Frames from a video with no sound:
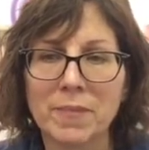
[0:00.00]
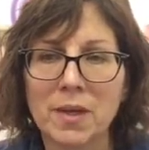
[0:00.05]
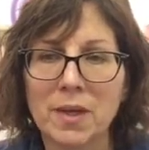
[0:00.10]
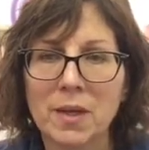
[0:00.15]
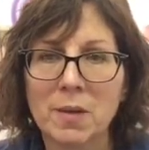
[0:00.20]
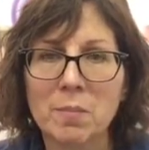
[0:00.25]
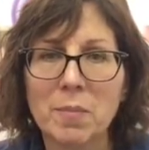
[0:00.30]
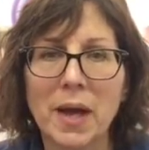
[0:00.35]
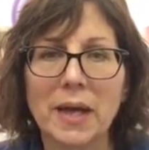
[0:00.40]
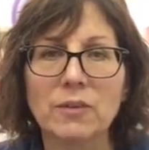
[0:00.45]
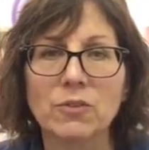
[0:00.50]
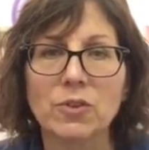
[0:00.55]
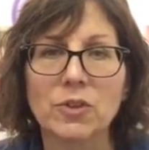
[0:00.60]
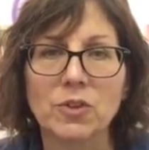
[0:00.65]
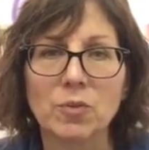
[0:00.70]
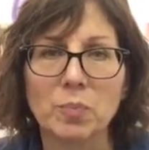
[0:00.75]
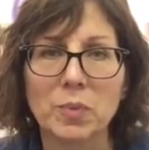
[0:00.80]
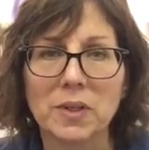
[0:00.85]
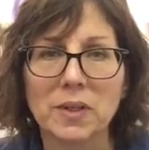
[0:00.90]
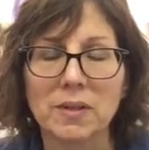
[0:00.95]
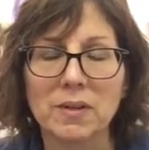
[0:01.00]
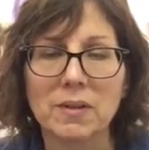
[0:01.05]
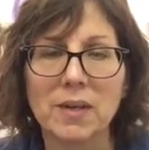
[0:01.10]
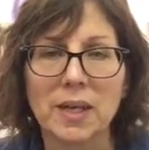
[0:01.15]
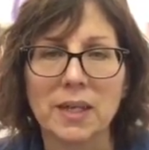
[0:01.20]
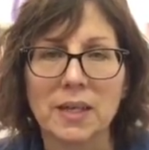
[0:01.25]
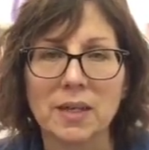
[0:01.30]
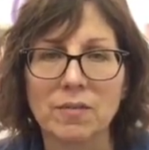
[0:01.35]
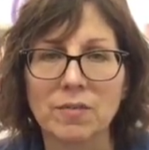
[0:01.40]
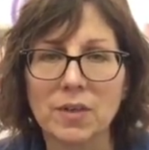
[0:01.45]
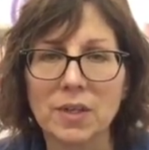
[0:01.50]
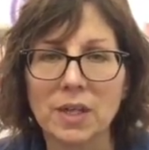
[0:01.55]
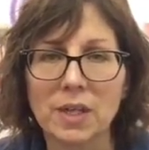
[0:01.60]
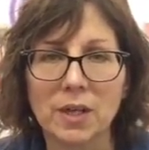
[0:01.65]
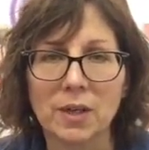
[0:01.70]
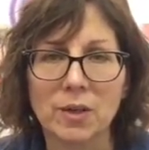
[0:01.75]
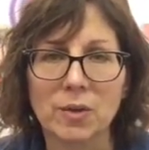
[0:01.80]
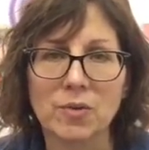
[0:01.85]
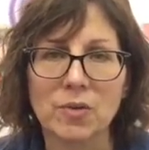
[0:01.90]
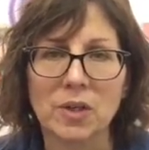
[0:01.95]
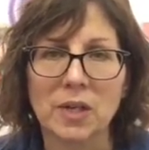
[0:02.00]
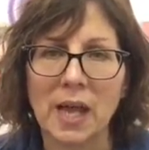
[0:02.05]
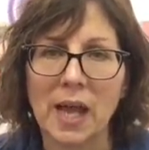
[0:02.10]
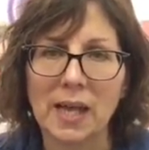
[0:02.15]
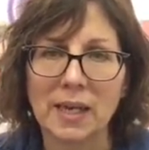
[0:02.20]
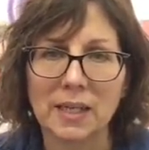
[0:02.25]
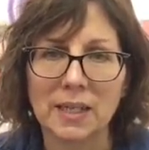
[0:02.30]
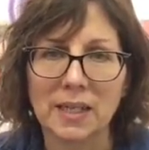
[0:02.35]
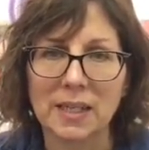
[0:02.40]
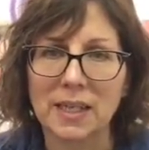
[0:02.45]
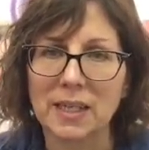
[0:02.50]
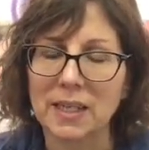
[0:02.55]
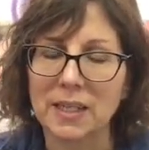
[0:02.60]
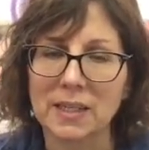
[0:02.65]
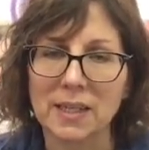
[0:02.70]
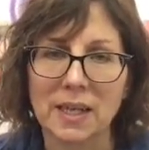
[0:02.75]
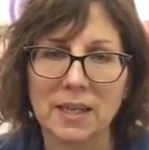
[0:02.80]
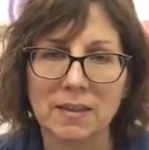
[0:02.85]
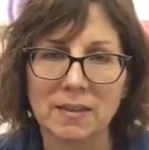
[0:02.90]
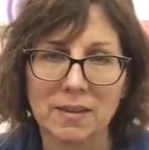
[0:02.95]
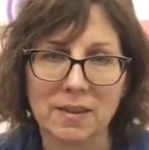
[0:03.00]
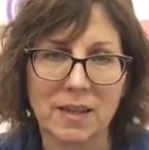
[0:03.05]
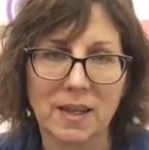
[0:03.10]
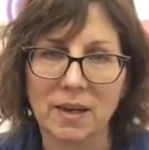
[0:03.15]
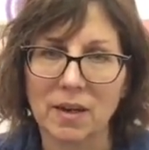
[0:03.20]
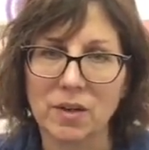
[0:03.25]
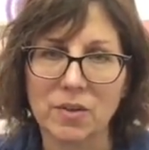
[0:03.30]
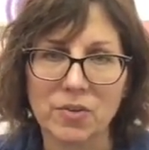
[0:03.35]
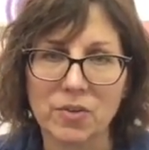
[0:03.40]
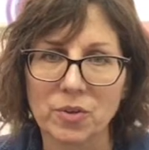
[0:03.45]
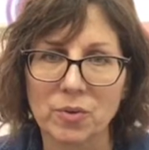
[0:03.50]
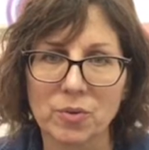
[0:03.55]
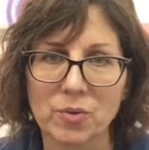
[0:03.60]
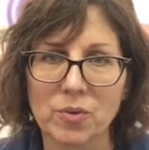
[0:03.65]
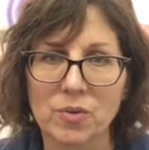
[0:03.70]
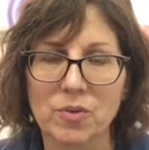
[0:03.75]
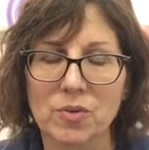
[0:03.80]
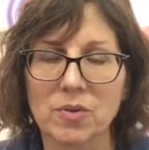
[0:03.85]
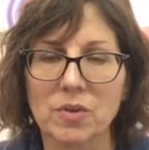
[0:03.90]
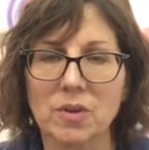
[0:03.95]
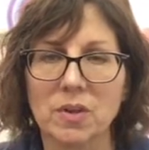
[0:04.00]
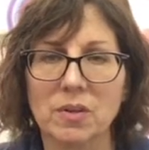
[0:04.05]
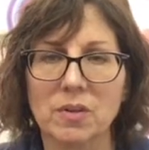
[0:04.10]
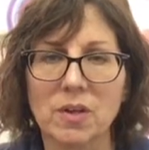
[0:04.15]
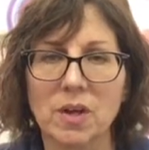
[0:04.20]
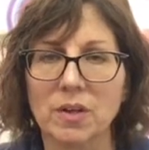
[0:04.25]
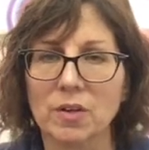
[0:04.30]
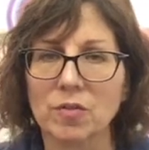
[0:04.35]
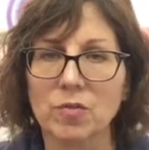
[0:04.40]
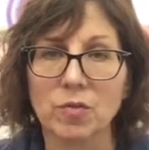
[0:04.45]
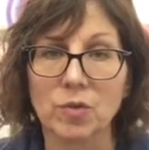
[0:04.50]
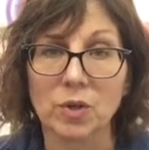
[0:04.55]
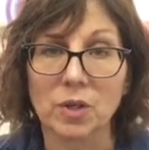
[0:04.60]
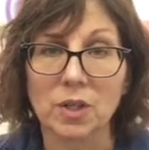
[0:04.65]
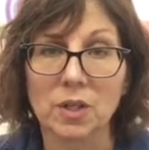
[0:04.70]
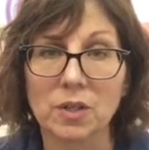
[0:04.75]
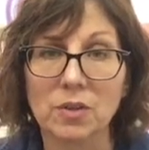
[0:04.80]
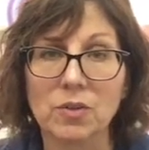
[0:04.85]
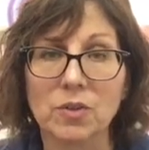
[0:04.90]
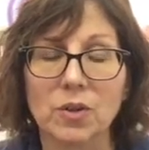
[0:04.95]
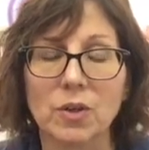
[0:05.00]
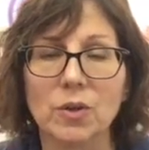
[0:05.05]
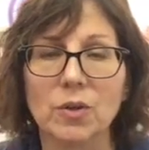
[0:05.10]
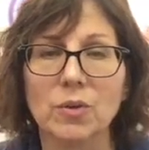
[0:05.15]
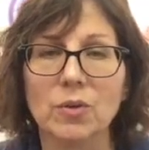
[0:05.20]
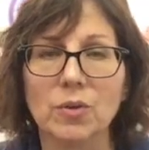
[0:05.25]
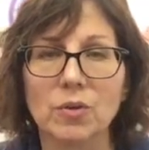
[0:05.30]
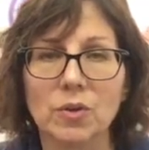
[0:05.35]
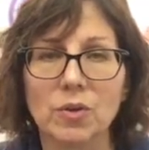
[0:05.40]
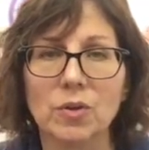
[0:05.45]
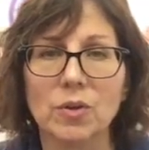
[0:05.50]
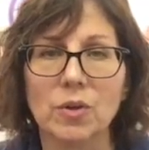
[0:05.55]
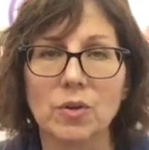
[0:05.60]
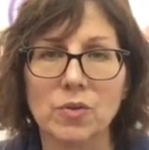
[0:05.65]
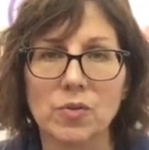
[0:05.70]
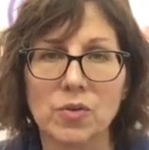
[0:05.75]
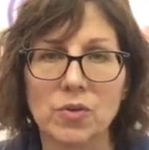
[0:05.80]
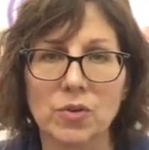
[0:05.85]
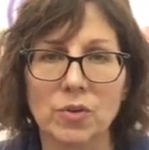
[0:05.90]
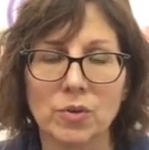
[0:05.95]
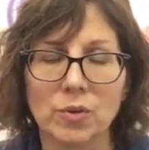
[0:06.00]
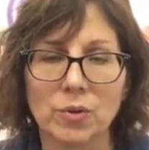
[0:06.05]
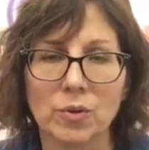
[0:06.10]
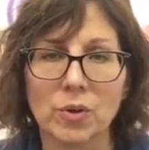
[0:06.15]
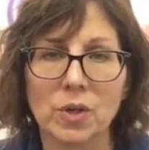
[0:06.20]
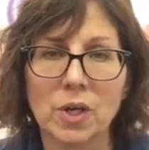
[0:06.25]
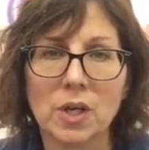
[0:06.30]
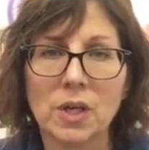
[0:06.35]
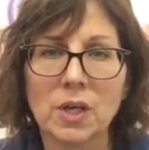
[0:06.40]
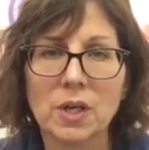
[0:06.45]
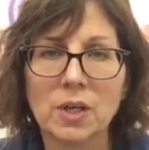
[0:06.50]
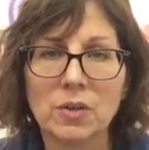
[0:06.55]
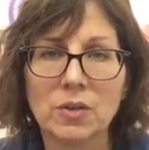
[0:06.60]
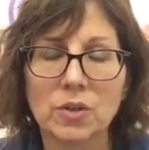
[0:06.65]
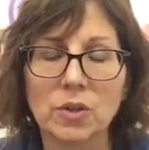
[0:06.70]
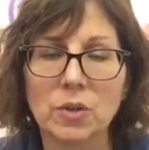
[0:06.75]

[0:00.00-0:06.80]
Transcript: Patrick's been taking videos and editing, and that also is a ton of work. So kudos to you